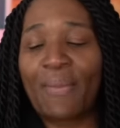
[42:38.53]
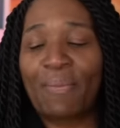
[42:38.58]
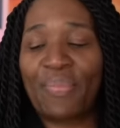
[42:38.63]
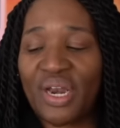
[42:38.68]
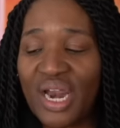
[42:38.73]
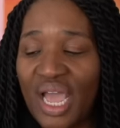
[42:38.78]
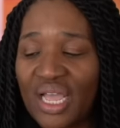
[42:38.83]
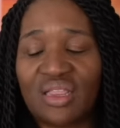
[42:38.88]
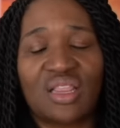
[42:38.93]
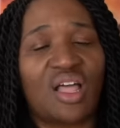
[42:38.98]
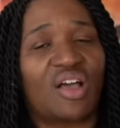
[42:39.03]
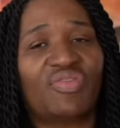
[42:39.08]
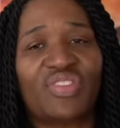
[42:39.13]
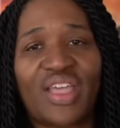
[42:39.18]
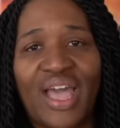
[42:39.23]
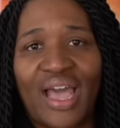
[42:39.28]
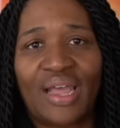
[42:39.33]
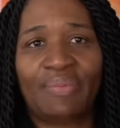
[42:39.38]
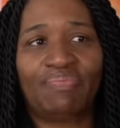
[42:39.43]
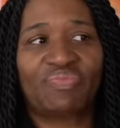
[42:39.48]
But I love
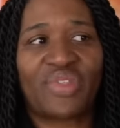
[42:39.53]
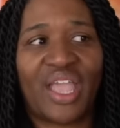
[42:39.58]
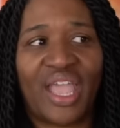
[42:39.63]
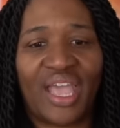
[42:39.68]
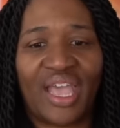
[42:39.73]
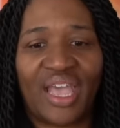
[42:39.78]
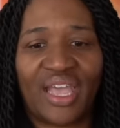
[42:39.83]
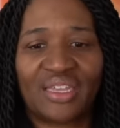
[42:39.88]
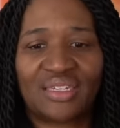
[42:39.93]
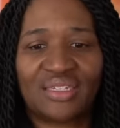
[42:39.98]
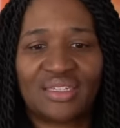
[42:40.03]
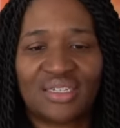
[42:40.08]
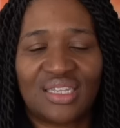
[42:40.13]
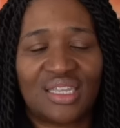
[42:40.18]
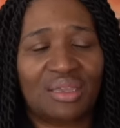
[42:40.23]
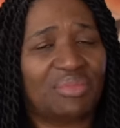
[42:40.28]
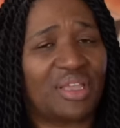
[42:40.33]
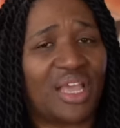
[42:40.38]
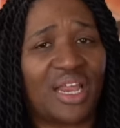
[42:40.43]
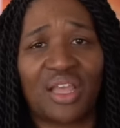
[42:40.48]
that. And
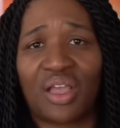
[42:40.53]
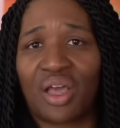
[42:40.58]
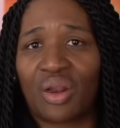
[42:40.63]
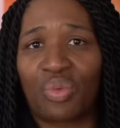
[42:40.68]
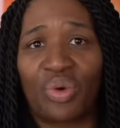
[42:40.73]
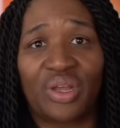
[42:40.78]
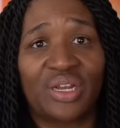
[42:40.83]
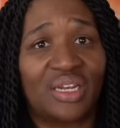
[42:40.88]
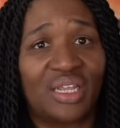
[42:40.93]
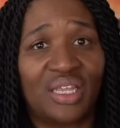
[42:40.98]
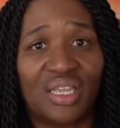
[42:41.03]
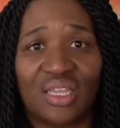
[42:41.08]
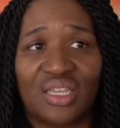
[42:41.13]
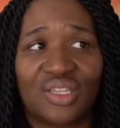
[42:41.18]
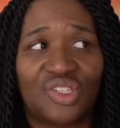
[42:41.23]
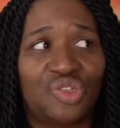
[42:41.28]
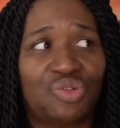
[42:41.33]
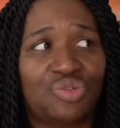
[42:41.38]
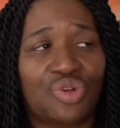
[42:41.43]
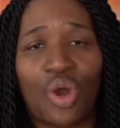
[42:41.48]
him getting on one knee,
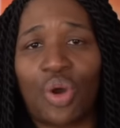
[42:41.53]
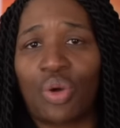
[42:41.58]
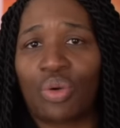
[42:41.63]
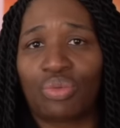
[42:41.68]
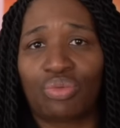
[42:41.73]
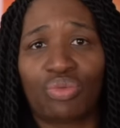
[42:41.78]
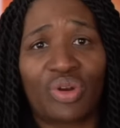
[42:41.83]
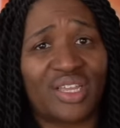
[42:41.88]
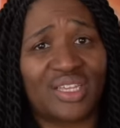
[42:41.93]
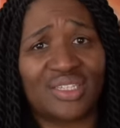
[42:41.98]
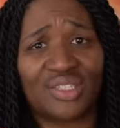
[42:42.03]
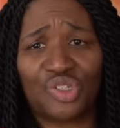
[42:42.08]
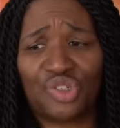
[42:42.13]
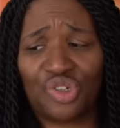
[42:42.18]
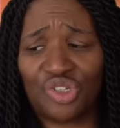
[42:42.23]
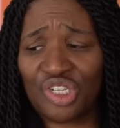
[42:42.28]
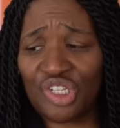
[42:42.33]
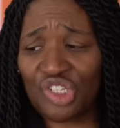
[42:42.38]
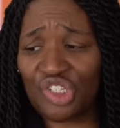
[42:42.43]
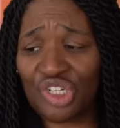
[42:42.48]
because, you know, Rick is a
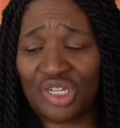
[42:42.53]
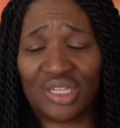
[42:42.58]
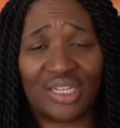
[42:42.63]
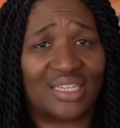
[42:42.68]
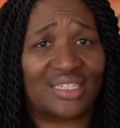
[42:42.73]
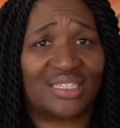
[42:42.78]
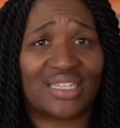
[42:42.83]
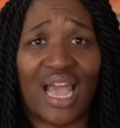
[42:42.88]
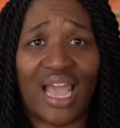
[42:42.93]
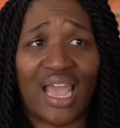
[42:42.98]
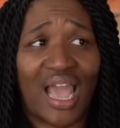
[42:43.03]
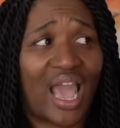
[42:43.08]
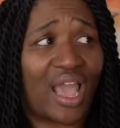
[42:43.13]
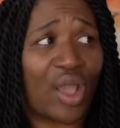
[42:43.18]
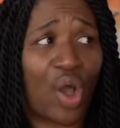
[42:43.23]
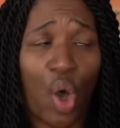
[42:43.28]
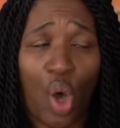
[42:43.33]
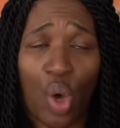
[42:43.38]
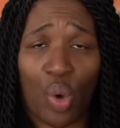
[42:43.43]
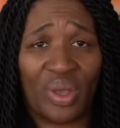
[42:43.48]
traditionalist. I,
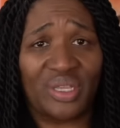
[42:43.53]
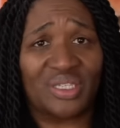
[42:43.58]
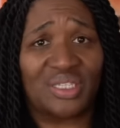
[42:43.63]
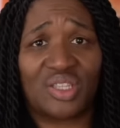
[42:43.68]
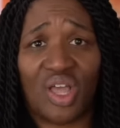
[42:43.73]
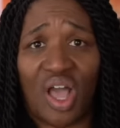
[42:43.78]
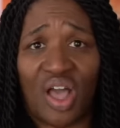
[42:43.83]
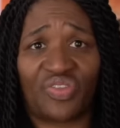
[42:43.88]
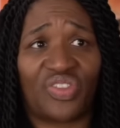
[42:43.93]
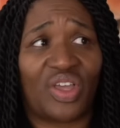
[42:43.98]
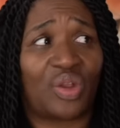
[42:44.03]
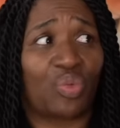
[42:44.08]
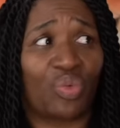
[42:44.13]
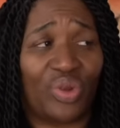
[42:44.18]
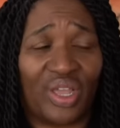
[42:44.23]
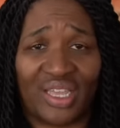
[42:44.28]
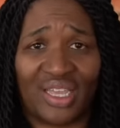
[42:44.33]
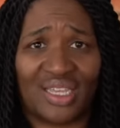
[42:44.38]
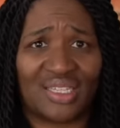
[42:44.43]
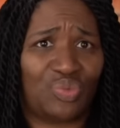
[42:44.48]
I always thought that
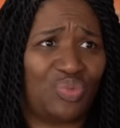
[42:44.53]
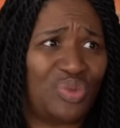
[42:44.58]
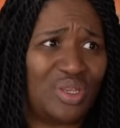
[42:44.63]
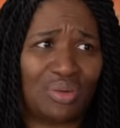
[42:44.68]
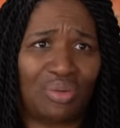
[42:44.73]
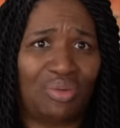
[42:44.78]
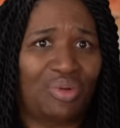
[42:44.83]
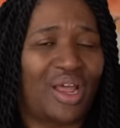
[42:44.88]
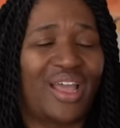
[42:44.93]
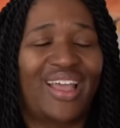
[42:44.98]
Rick, because we,